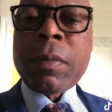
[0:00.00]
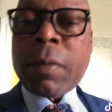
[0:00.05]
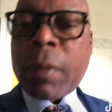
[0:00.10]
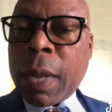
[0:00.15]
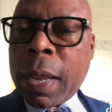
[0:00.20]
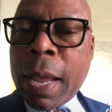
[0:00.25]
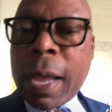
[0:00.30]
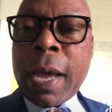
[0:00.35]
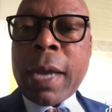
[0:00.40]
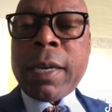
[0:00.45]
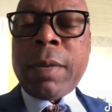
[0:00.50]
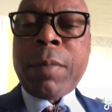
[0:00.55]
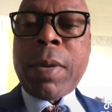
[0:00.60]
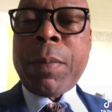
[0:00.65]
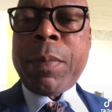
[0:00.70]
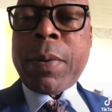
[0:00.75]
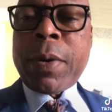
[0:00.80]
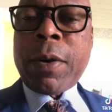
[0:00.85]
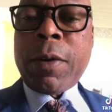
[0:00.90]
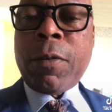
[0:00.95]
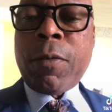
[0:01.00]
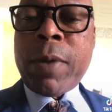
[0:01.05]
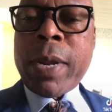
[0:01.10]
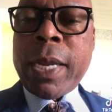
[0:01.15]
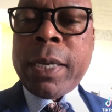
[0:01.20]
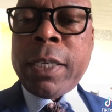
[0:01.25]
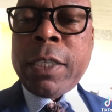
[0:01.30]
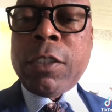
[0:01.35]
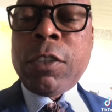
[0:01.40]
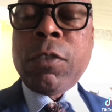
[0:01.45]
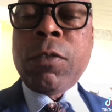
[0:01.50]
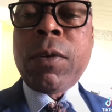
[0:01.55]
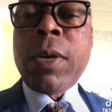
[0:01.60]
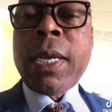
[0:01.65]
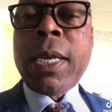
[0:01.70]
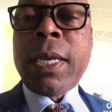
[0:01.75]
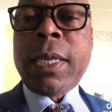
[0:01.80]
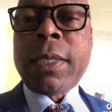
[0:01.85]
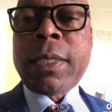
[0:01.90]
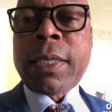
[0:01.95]
I remember when the
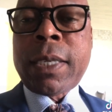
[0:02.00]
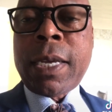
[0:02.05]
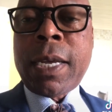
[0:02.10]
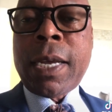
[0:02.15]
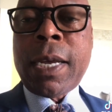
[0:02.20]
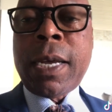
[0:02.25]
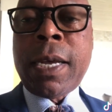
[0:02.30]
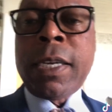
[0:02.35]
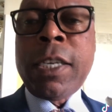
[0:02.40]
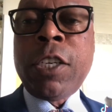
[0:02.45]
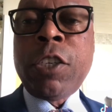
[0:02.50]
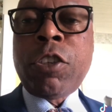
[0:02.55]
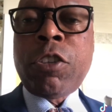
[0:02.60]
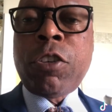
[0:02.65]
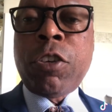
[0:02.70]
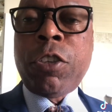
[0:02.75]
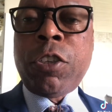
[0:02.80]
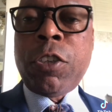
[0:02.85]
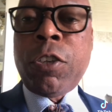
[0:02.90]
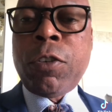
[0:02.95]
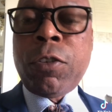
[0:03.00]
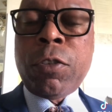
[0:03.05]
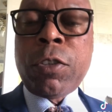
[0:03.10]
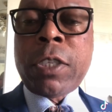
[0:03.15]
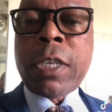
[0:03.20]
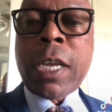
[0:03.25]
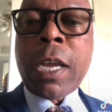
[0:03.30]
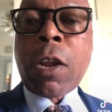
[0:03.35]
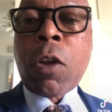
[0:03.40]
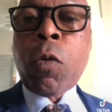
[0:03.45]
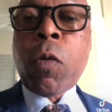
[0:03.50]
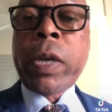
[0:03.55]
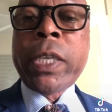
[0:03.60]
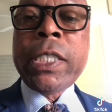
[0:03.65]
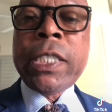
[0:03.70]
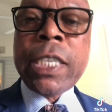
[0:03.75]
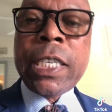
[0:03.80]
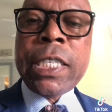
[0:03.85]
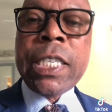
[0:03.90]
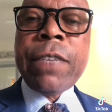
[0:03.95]
U.S. Introduced
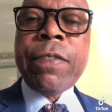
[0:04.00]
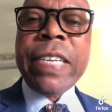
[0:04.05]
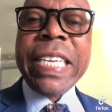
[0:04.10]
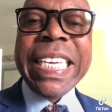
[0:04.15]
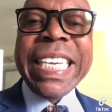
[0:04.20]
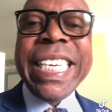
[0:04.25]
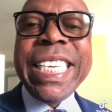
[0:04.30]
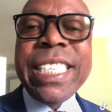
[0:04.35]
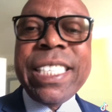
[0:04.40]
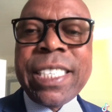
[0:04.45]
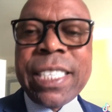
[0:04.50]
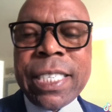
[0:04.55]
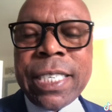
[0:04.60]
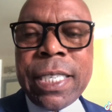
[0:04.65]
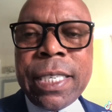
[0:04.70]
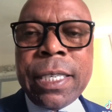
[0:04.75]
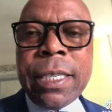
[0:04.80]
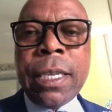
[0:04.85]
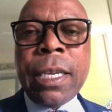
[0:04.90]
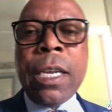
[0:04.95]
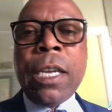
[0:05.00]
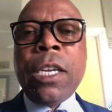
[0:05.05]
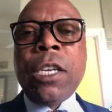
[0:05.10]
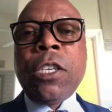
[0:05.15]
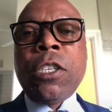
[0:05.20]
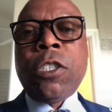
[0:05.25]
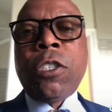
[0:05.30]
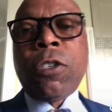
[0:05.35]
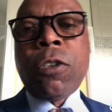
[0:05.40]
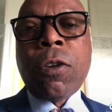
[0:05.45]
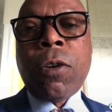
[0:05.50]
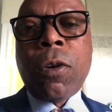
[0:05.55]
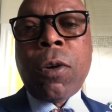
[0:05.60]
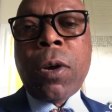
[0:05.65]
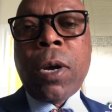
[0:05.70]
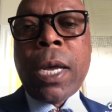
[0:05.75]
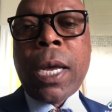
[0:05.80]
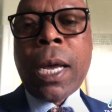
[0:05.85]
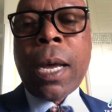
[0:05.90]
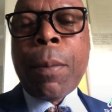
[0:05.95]
quantitative easing
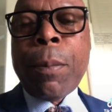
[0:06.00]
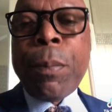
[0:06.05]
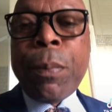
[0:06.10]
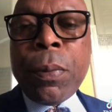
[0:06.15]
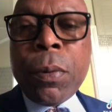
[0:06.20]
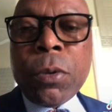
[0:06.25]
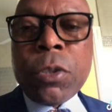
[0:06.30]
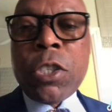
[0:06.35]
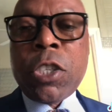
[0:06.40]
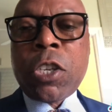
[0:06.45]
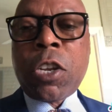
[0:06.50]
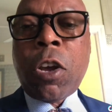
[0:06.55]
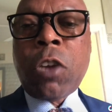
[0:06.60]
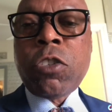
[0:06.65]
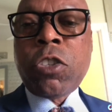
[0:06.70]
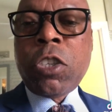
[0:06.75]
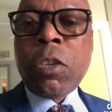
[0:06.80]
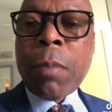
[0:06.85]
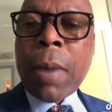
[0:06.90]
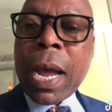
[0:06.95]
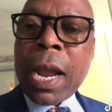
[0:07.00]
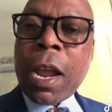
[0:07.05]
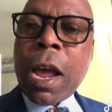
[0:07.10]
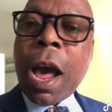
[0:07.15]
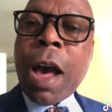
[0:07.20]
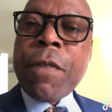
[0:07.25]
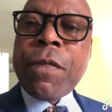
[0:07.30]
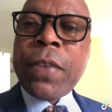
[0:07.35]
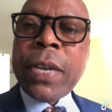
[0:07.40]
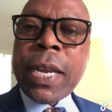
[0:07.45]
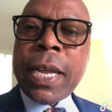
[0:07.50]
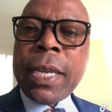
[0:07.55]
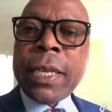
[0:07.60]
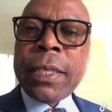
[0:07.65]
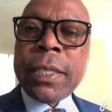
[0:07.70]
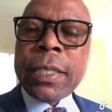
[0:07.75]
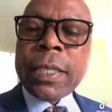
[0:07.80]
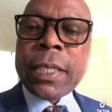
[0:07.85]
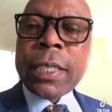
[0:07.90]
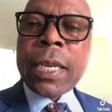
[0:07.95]
to boost consumer
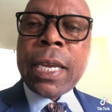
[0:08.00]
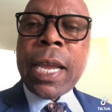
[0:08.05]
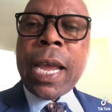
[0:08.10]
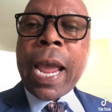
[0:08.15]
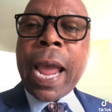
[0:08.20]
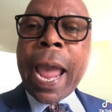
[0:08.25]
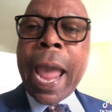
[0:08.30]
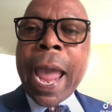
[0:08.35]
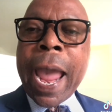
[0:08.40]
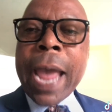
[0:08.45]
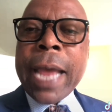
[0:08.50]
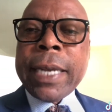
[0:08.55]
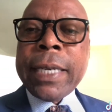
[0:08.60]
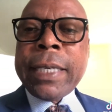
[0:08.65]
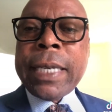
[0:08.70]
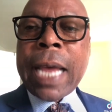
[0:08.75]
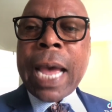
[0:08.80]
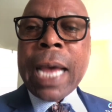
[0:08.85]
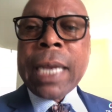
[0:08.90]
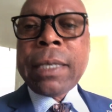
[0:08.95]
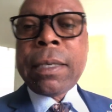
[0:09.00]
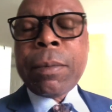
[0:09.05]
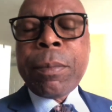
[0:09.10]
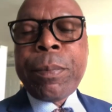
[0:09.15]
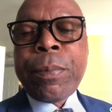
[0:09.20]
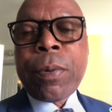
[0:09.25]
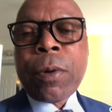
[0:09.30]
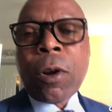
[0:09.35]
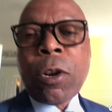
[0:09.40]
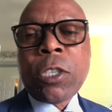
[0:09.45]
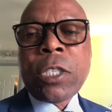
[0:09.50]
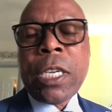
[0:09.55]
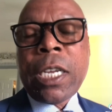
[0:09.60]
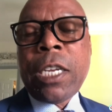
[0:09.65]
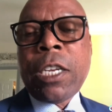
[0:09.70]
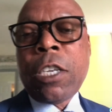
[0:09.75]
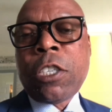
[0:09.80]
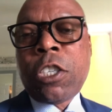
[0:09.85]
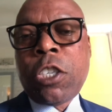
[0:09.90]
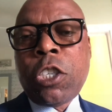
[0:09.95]
confidence, and that brought
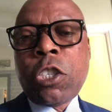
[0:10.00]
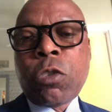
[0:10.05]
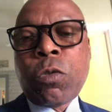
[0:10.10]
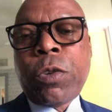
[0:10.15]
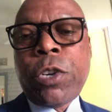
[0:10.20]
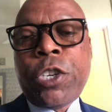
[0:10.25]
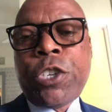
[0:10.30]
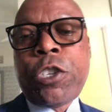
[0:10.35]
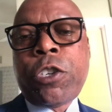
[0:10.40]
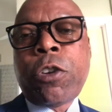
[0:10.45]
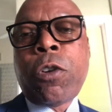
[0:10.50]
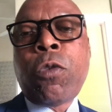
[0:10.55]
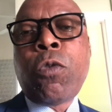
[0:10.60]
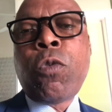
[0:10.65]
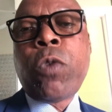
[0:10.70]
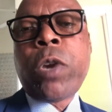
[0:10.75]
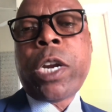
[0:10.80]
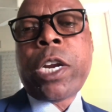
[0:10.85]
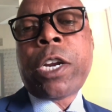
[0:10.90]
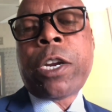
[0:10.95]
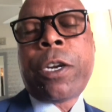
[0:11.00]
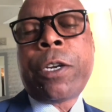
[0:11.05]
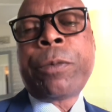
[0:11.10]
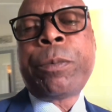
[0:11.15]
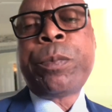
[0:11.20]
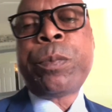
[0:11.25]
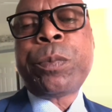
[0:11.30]
a situation where